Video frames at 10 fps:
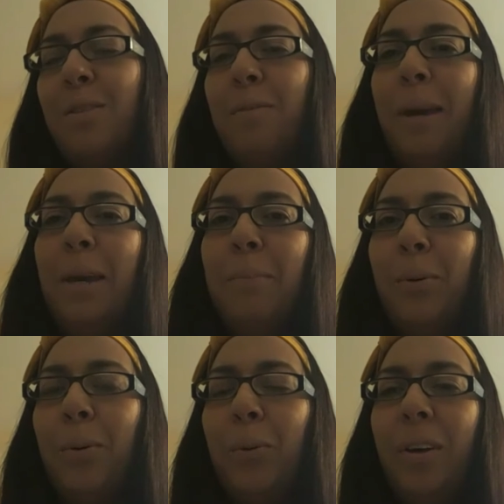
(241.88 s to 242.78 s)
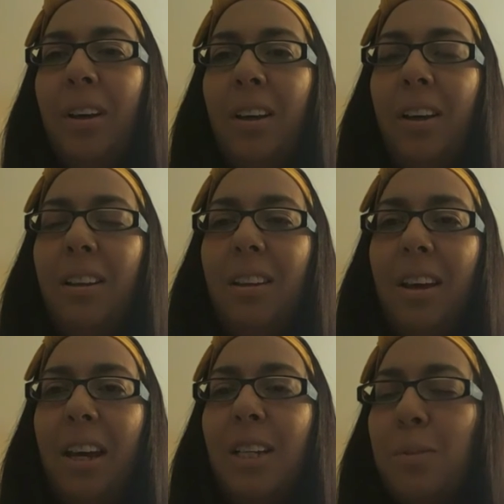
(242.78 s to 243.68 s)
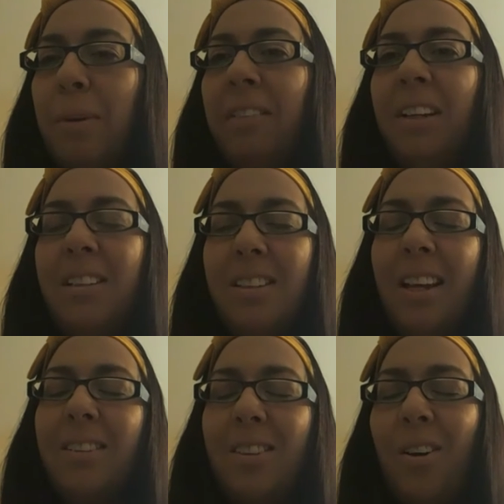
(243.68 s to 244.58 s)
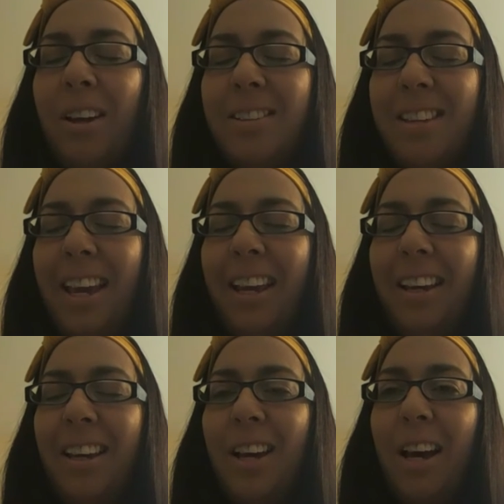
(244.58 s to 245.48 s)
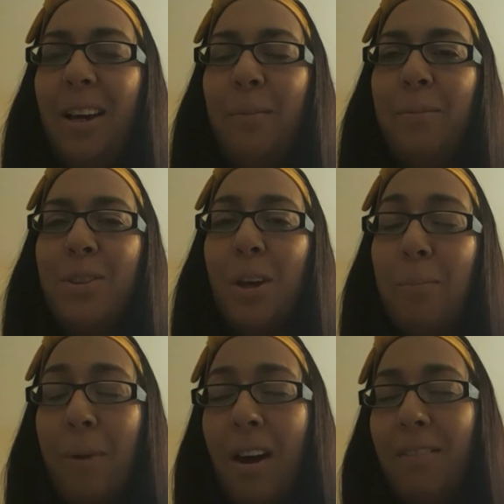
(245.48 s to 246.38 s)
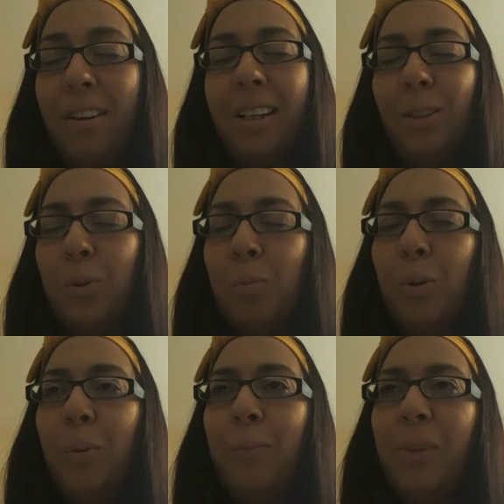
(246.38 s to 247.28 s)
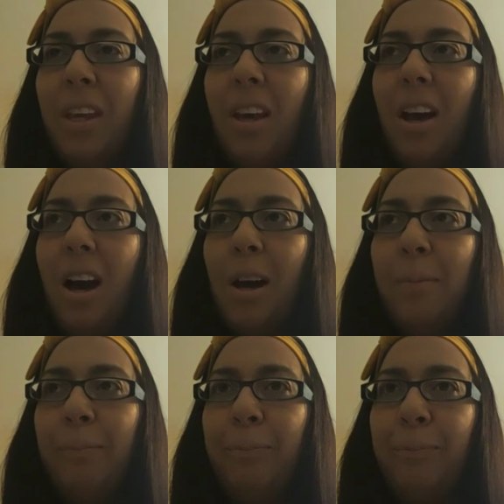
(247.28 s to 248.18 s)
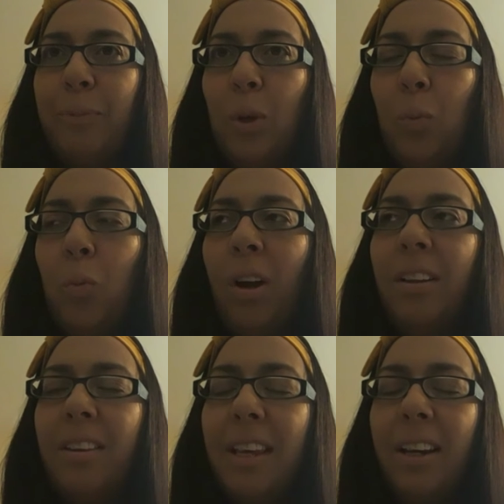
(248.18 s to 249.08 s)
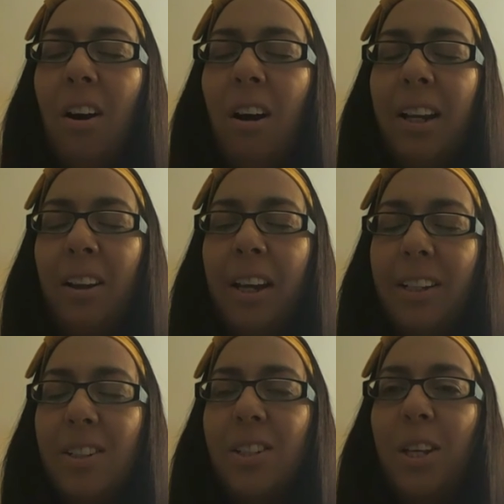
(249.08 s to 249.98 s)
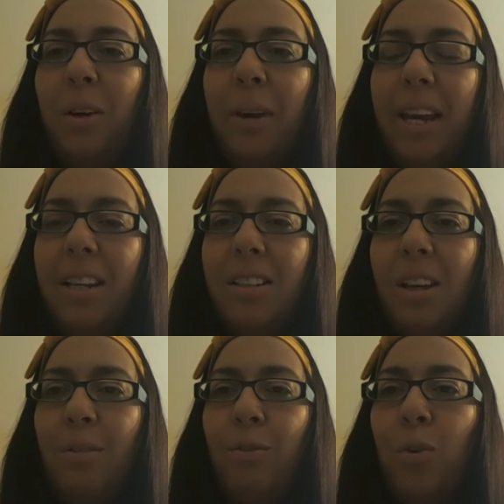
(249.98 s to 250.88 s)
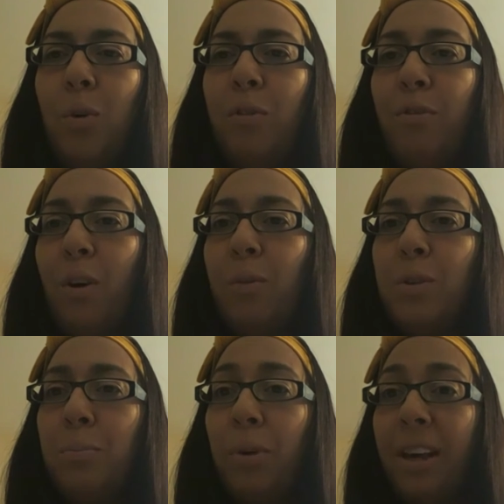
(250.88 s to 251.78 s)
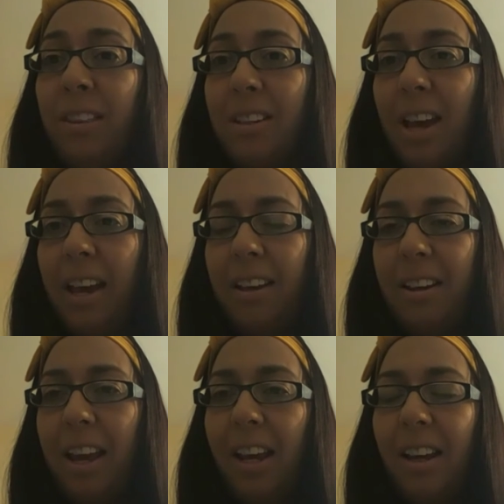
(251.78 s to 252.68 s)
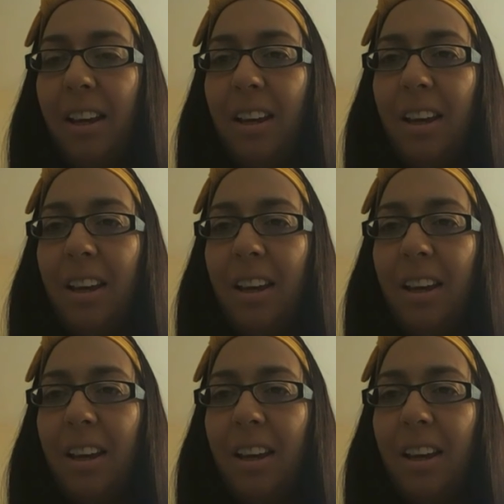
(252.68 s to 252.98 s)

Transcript: of people that experience anxiety, so perfectly normal. One thing I like to do is a fourfold breath technique.